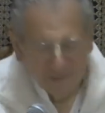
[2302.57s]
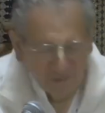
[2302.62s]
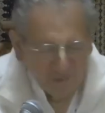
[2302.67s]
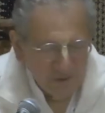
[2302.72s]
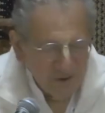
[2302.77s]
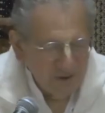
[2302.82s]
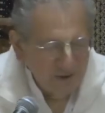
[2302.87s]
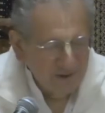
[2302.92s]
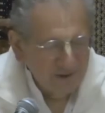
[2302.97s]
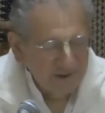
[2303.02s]

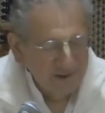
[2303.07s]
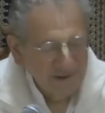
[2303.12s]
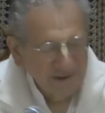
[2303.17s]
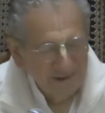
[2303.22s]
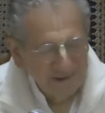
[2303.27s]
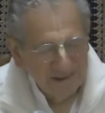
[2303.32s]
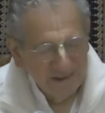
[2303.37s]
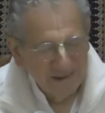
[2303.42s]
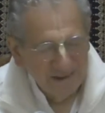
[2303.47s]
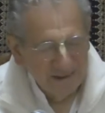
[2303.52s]
Well,
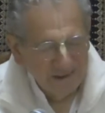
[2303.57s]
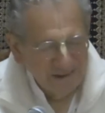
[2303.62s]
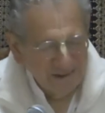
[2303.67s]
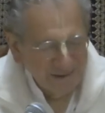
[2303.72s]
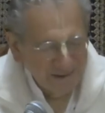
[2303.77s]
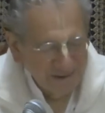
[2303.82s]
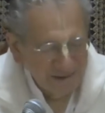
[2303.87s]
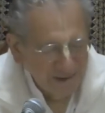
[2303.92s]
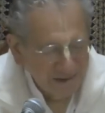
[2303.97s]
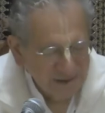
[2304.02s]
uh,
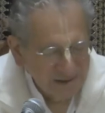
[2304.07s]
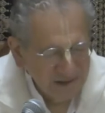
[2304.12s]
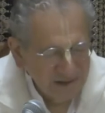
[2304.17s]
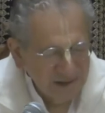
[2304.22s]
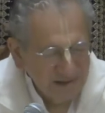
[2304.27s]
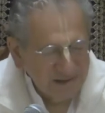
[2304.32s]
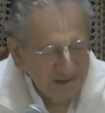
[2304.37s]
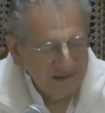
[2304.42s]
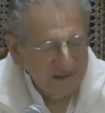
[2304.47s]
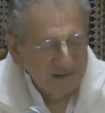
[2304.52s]
let's
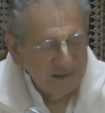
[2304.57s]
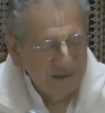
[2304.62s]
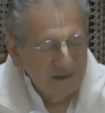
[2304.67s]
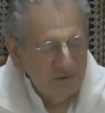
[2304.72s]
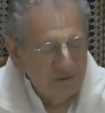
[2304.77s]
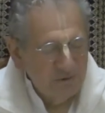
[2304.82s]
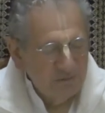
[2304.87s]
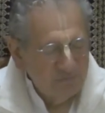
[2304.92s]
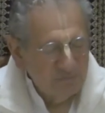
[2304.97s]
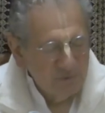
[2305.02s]
let's
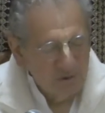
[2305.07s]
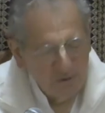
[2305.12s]
hear what